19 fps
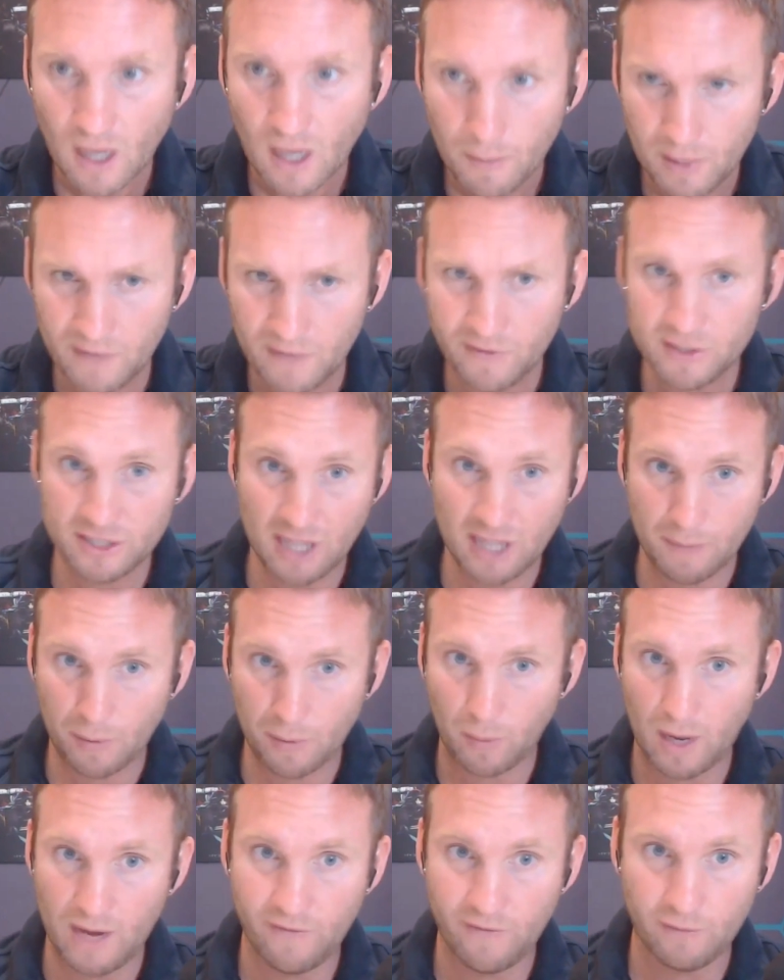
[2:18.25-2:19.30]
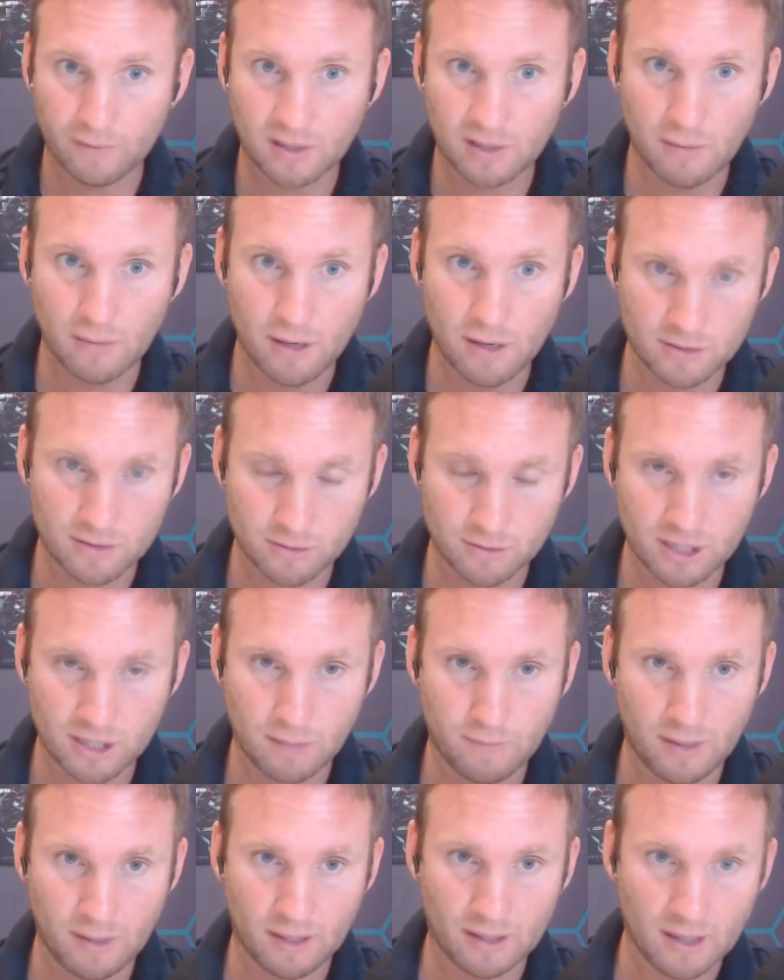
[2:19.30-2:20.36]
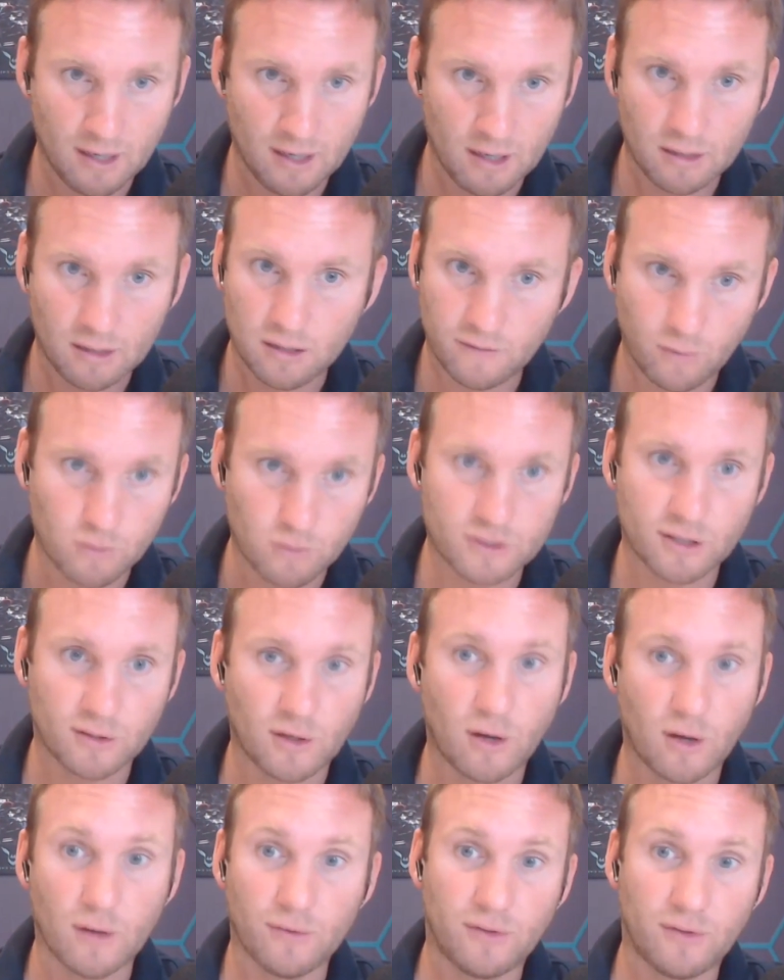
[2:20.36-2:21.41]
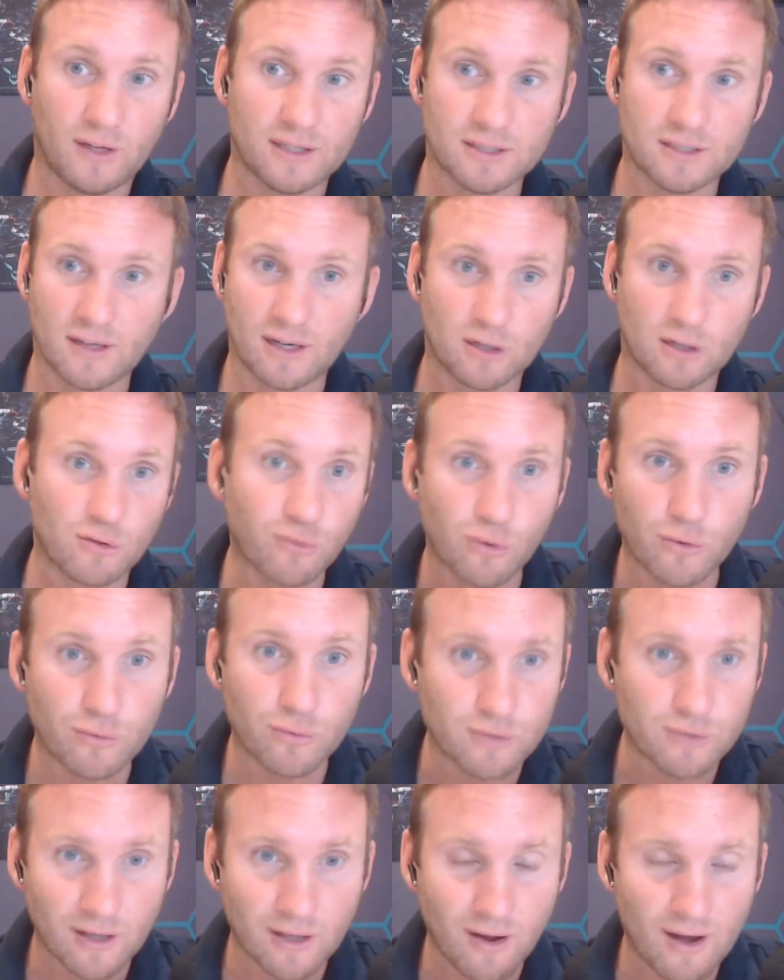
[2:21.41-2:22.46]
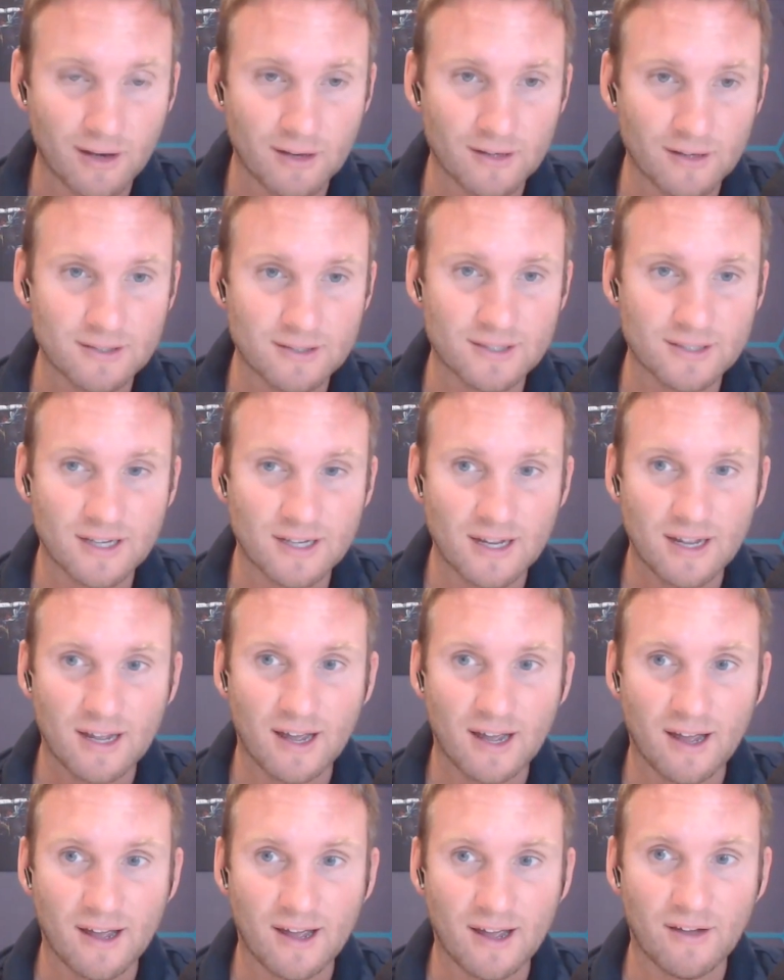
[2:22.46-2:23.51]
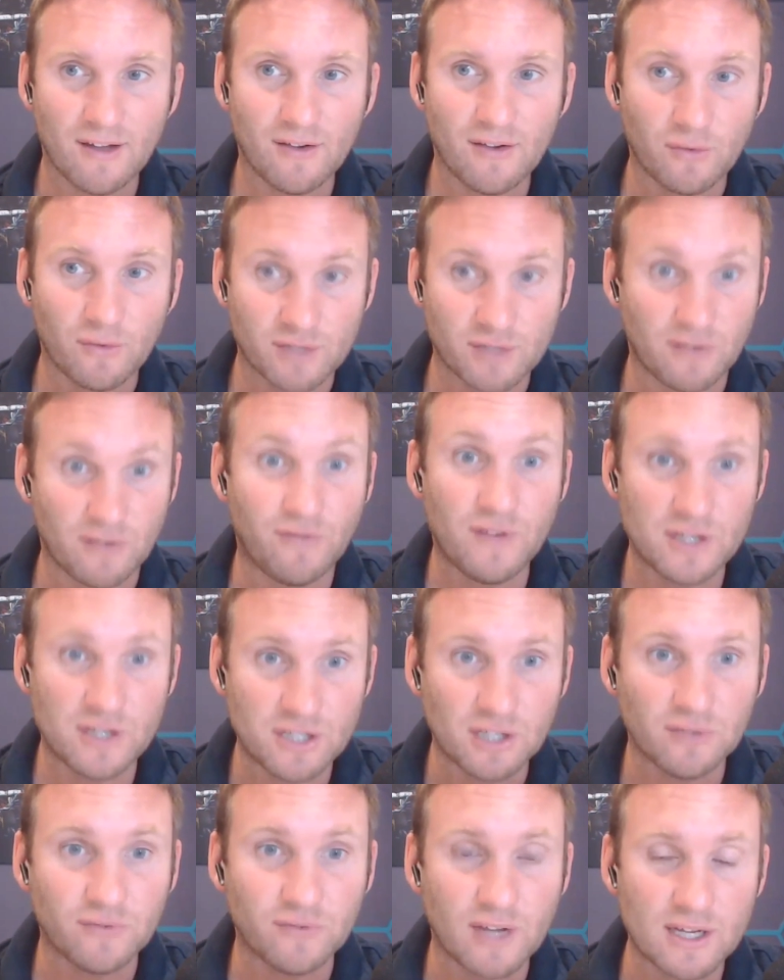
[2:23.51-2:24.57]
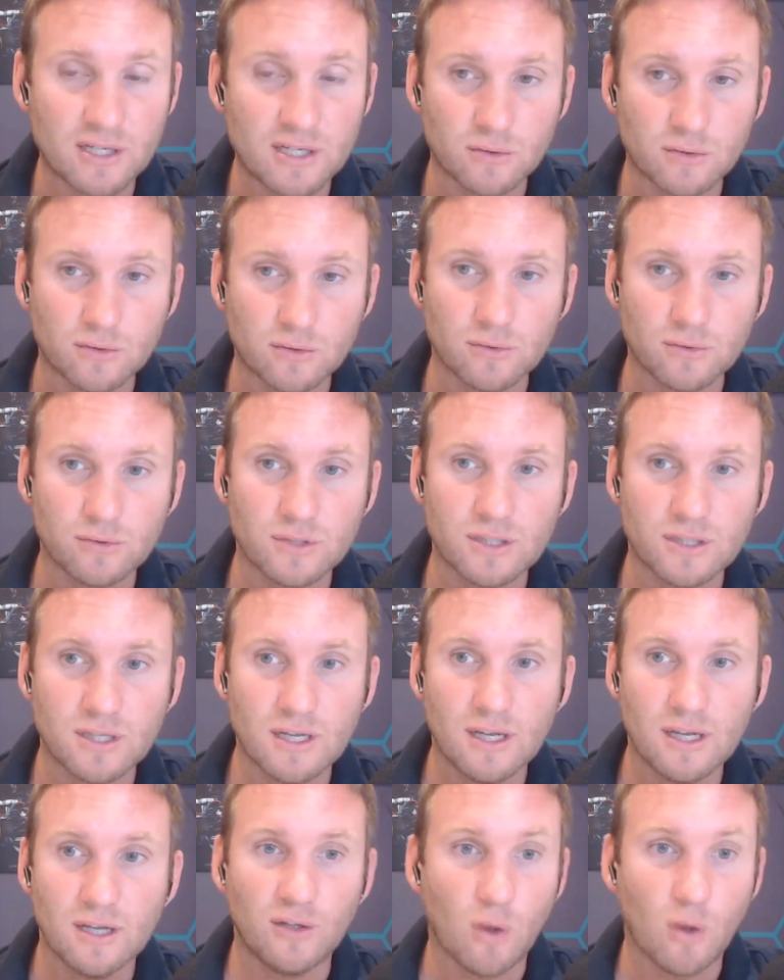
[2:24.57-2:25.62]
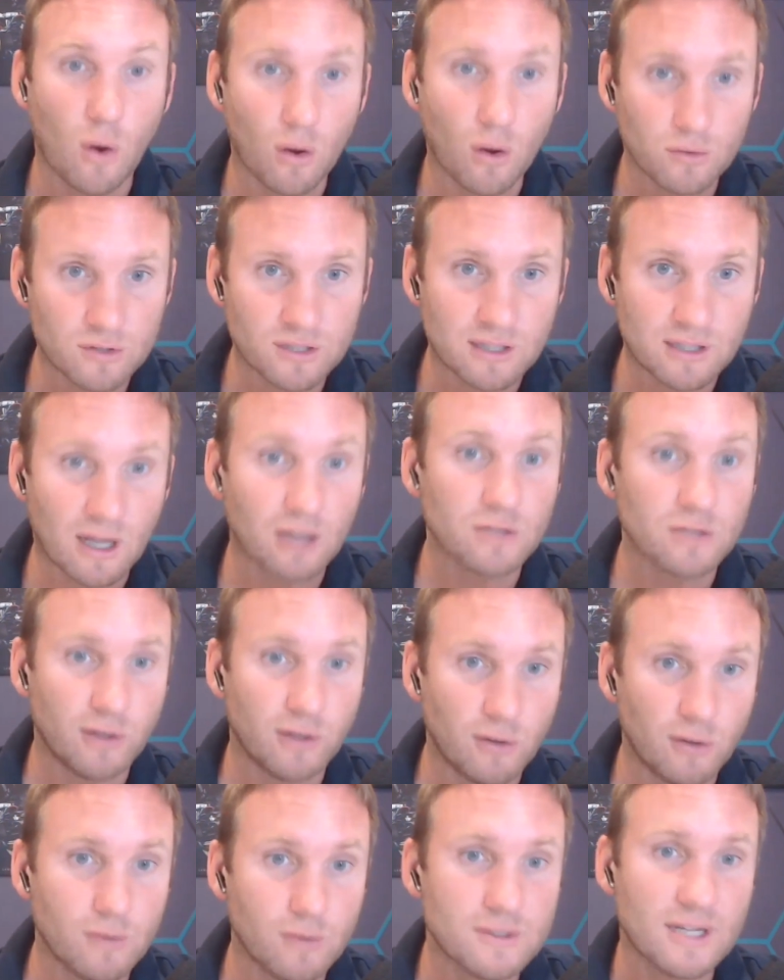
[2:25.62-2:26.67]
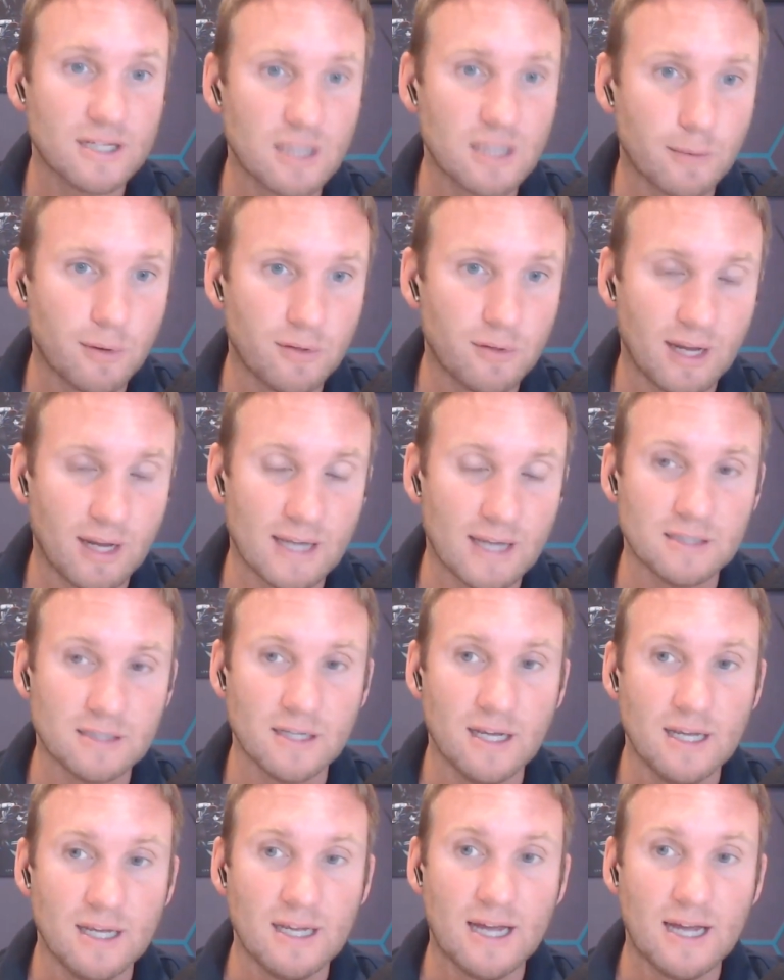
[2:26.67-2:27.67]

But if you step away from commercial shipping, you've also got things like cruise liners, obviously fishing vessels, yachts, luxury yachts, that type of thing.